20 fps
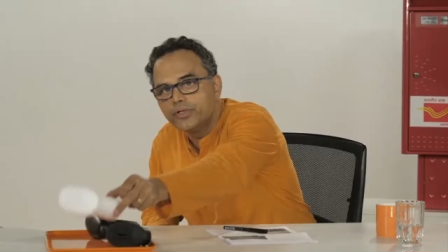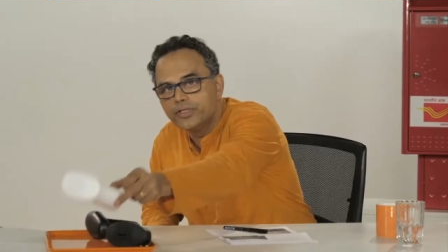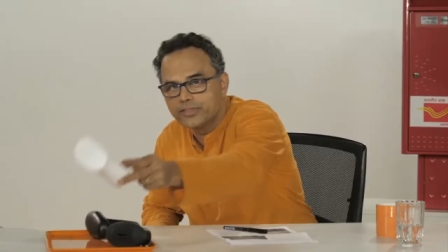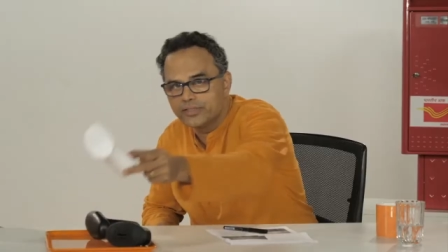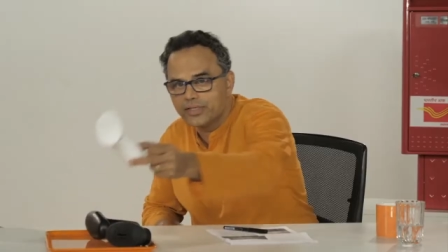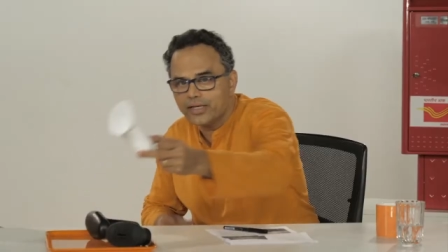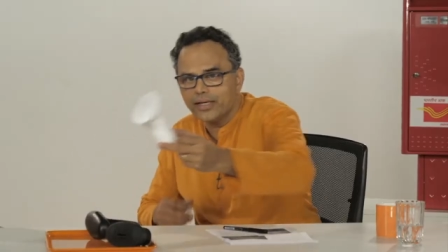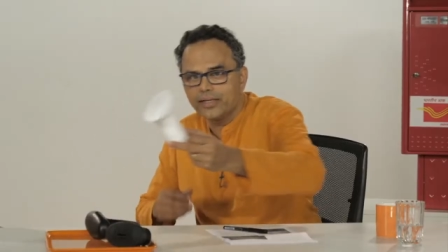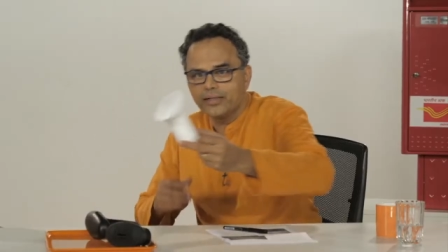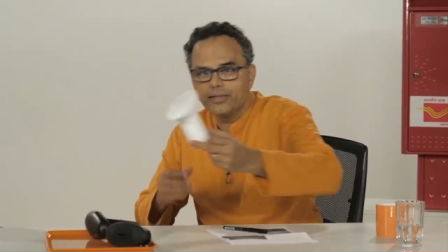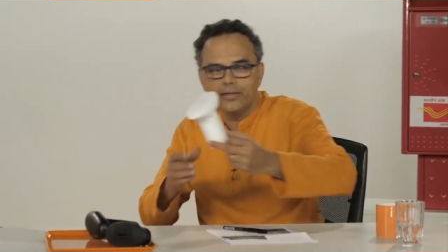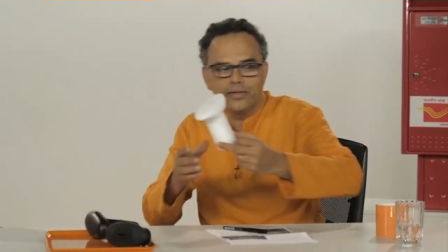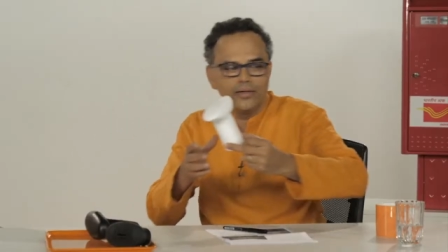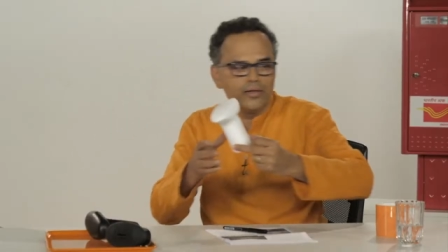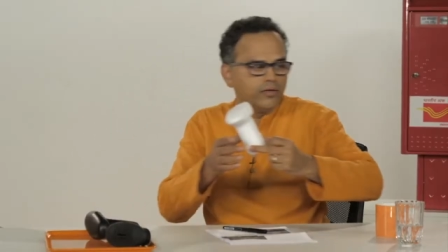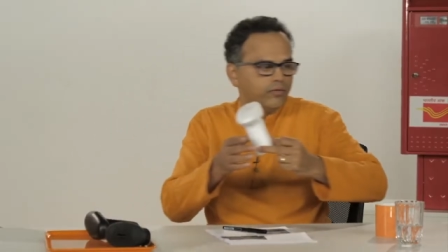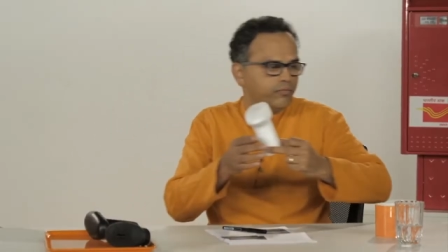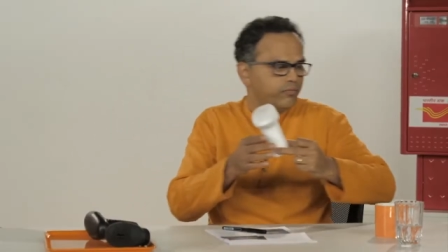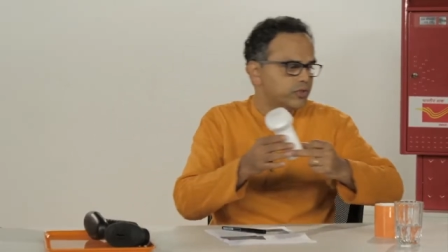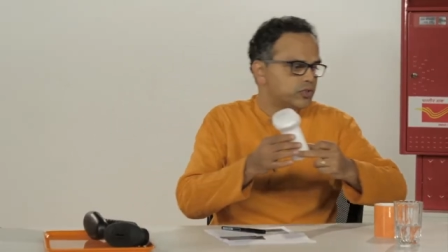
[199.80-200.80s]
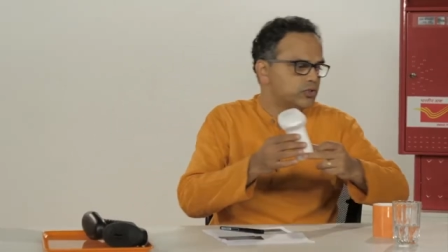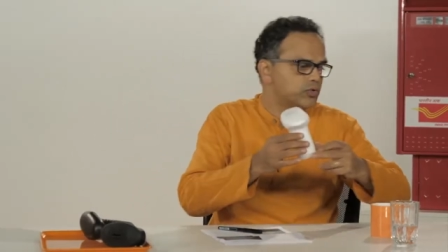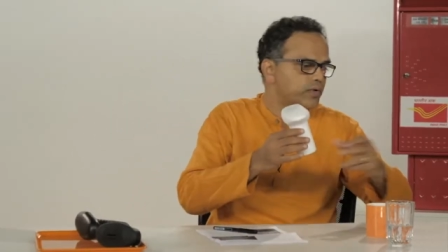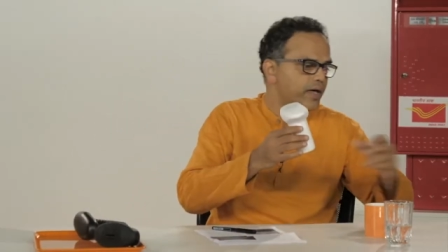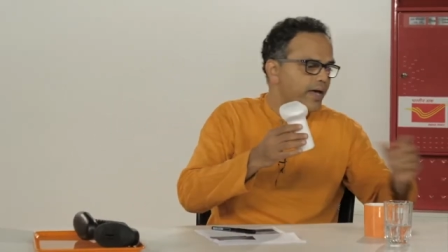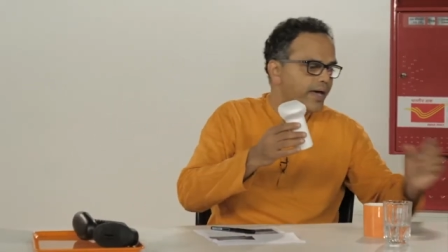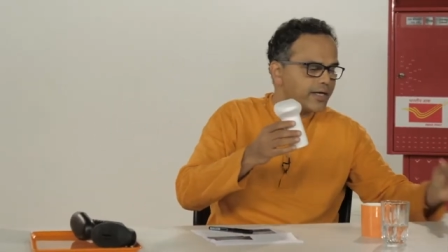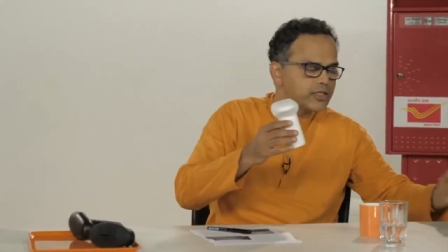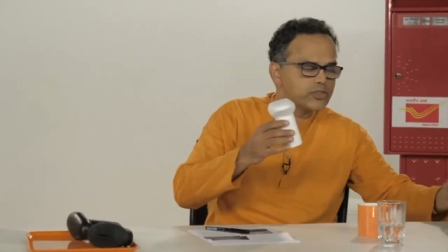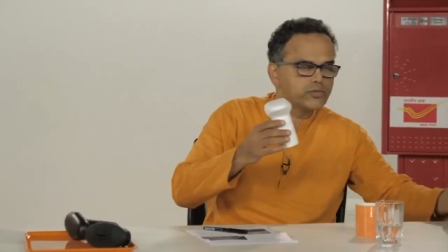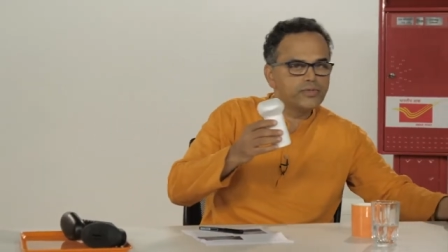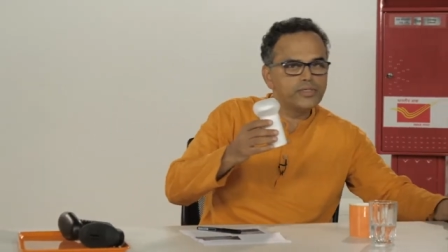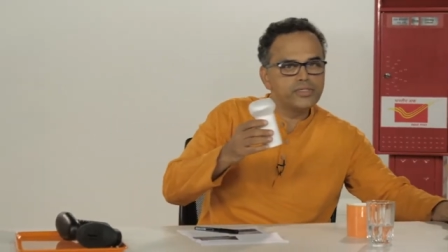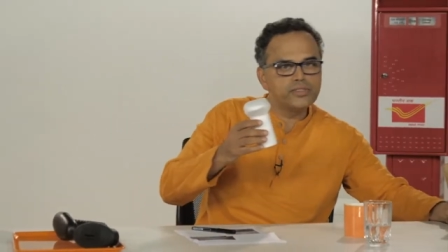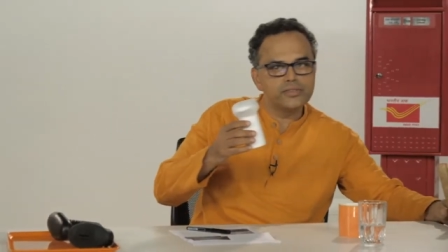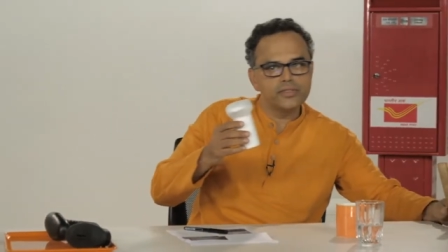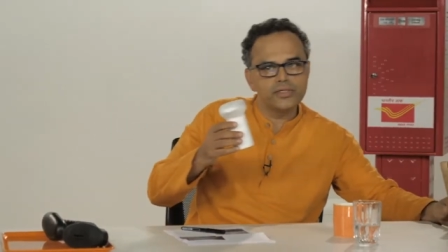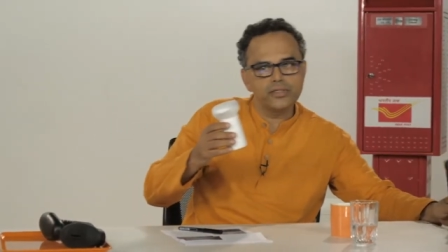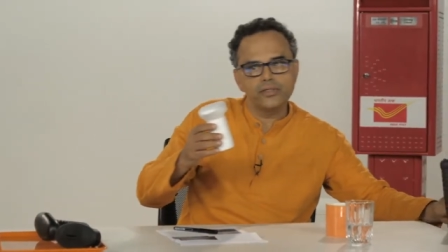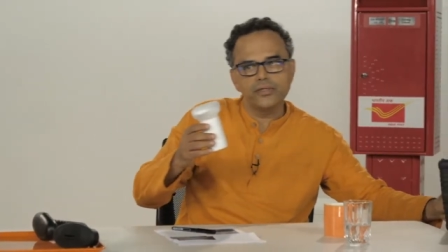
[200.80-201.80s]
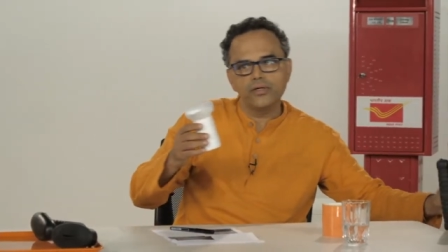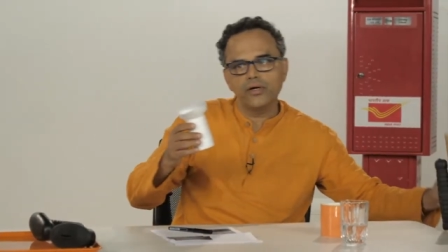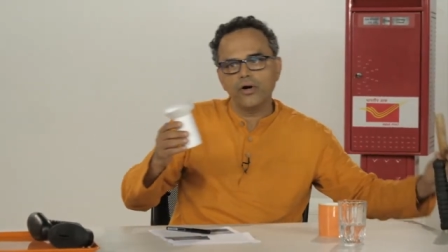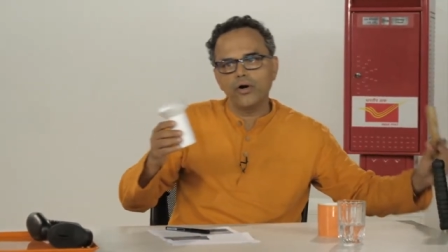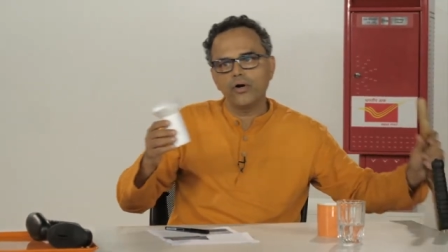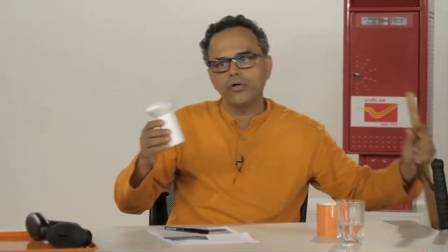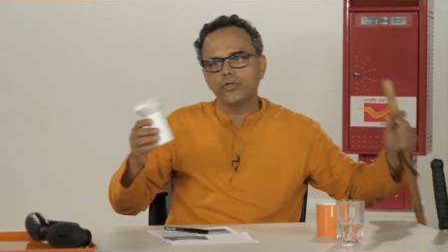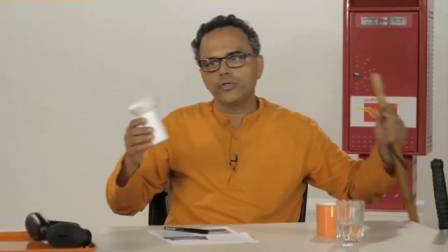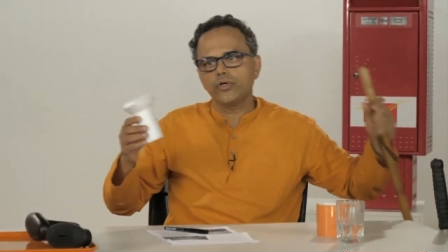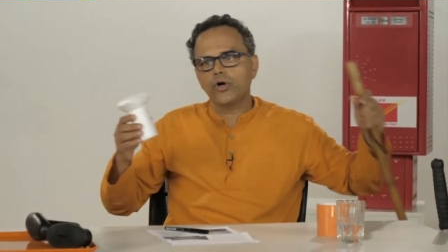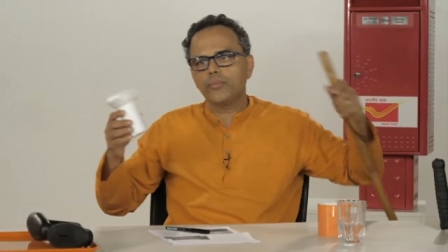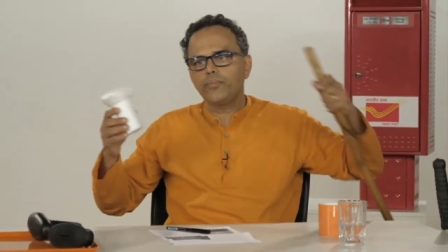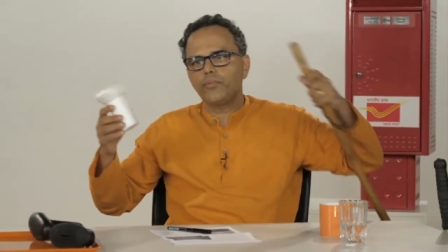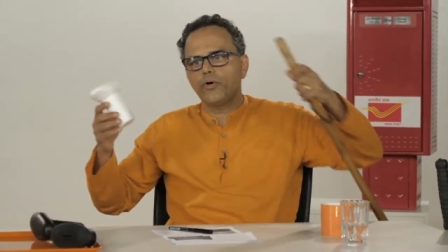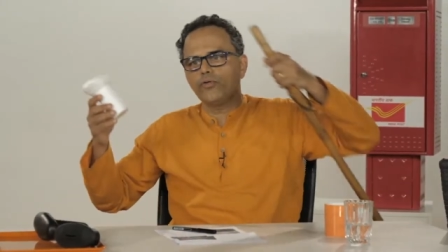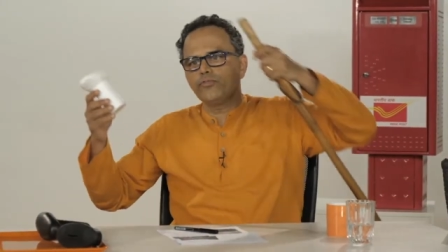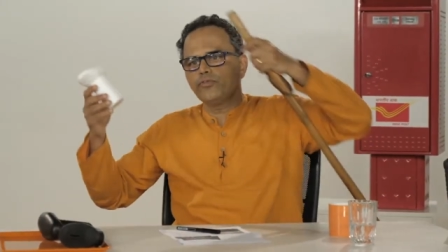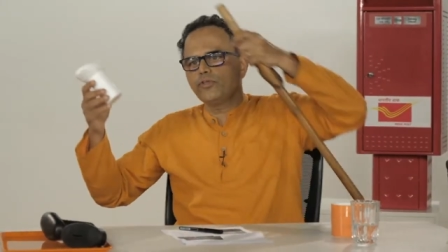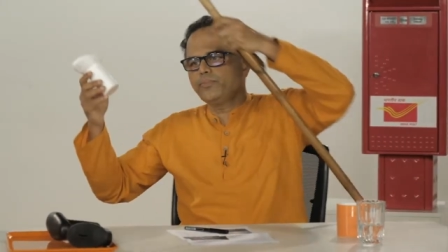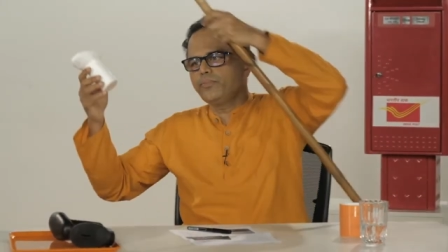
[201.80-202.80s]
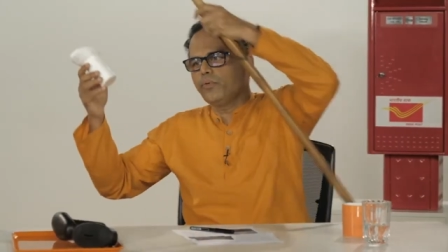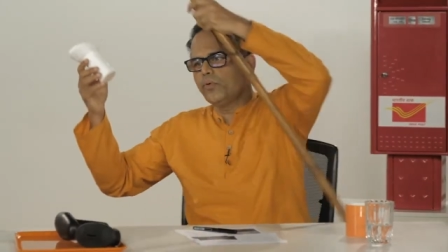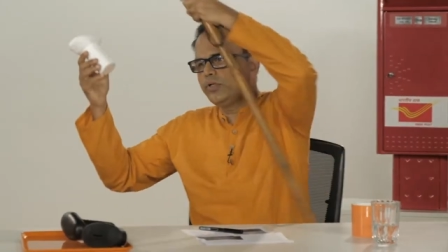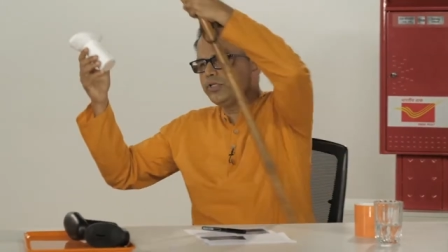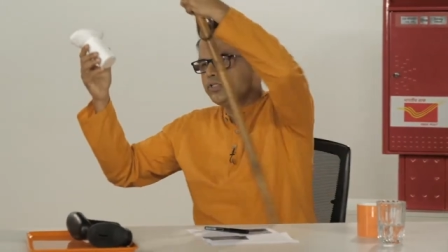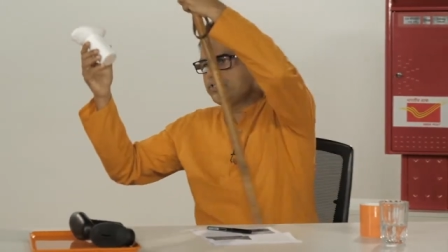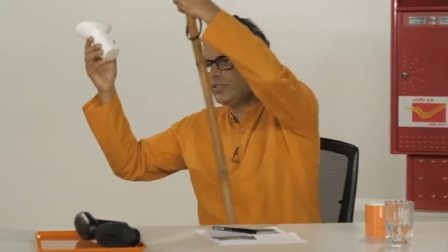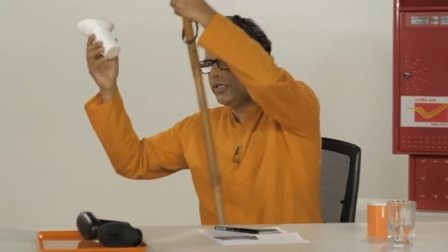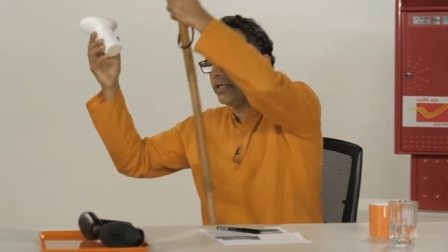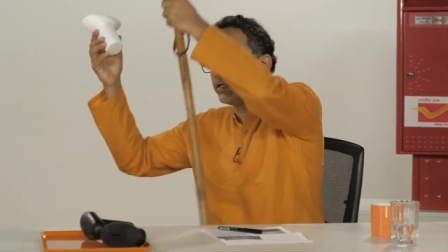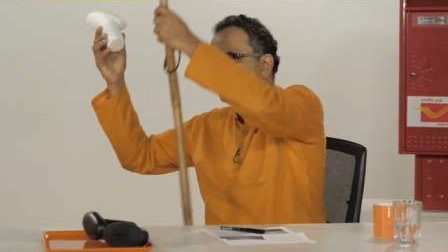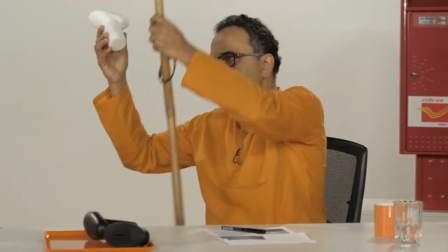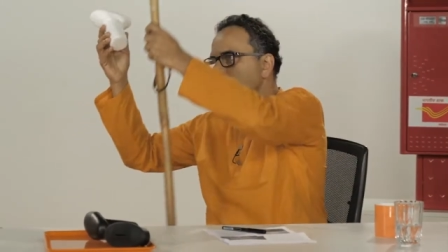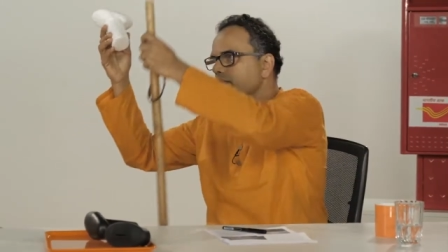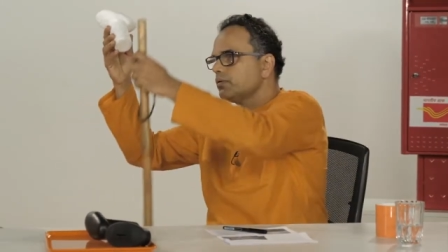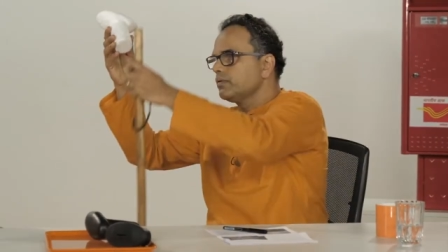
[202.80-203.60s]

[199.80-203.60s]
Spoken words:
design which would actually sit on top of the police stick.